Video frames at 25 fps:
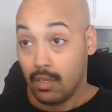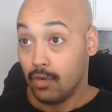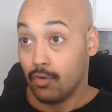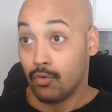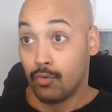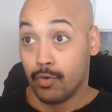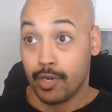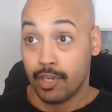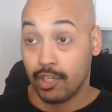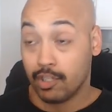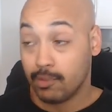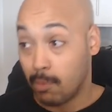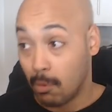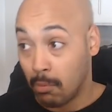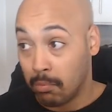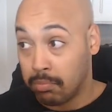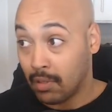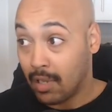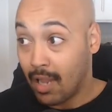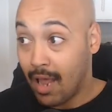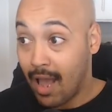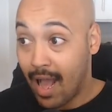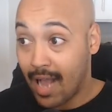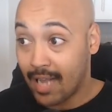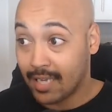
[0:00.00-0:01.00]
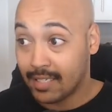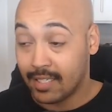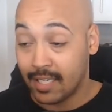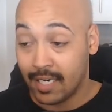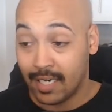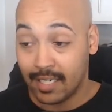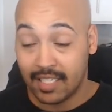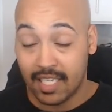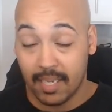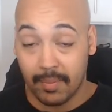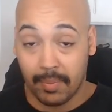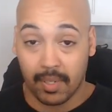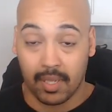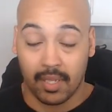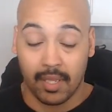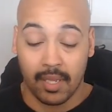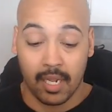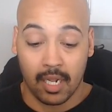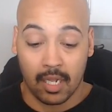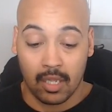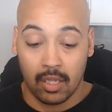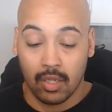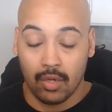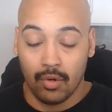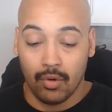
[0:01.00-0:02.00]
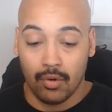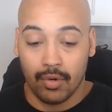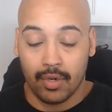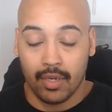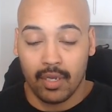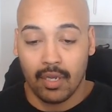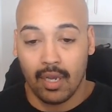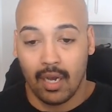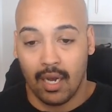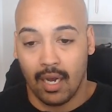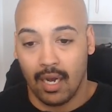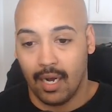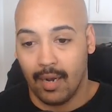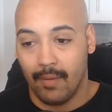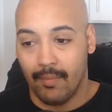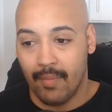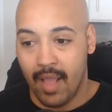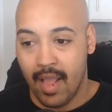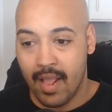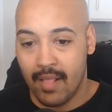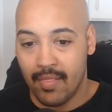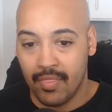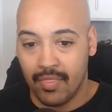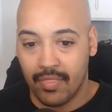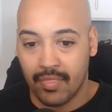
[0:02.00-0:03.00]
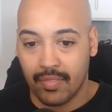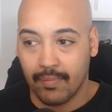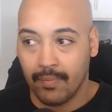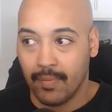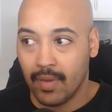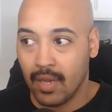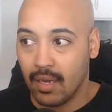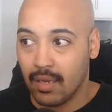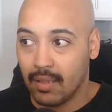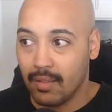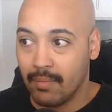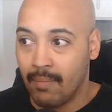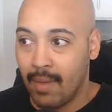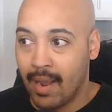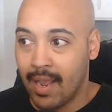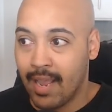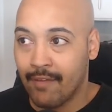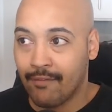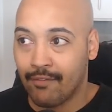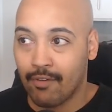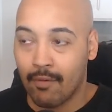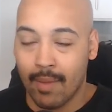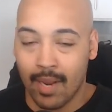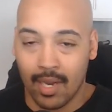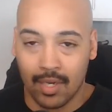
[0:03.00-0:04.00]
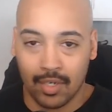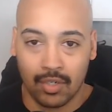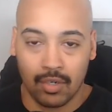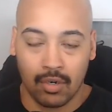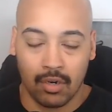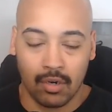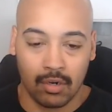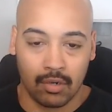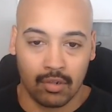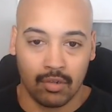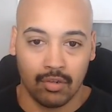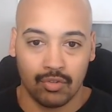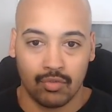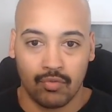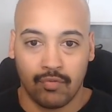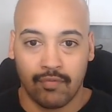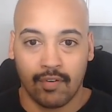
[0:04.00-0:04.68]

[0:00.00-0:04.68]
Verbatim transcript: reusable blocks that I typically include um, in uh, my information articles.